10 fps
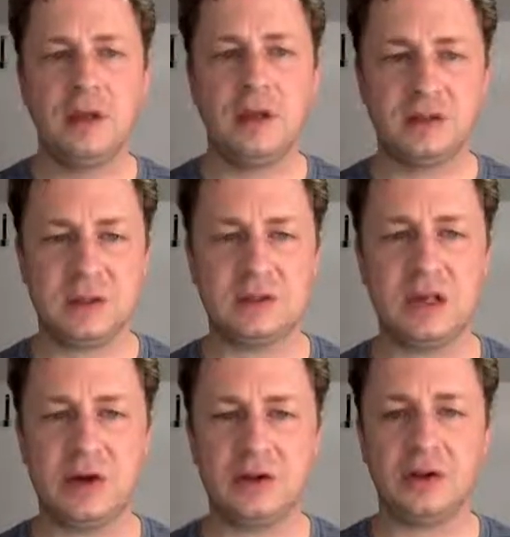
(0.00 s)
and it says
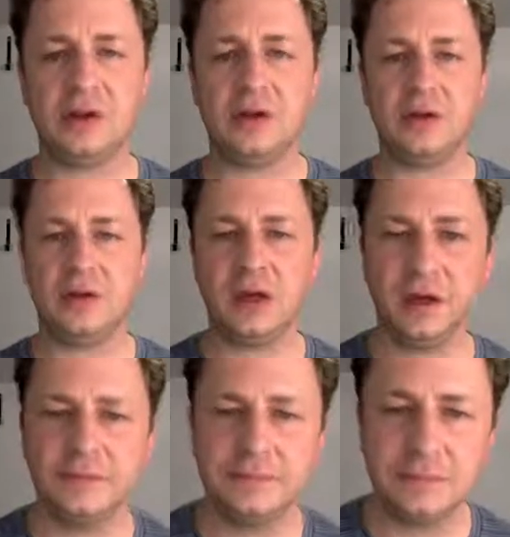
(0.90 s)
calculated
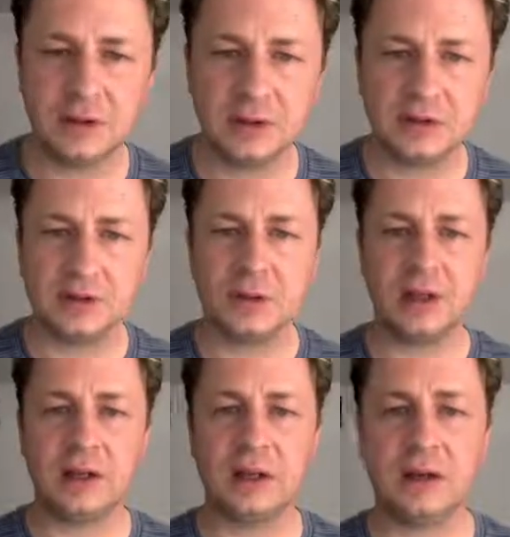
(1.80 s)
okay. So we
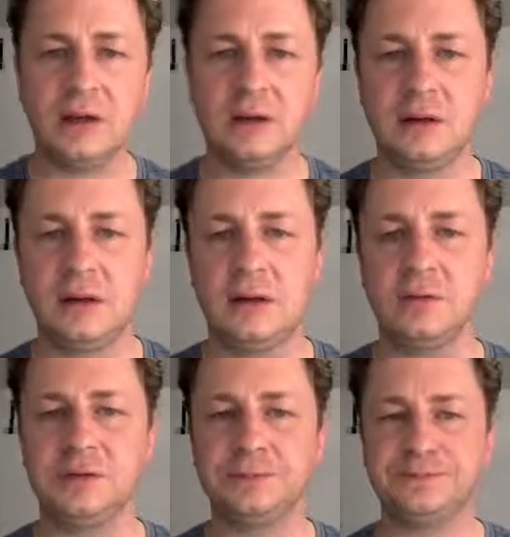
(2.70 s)
can click close,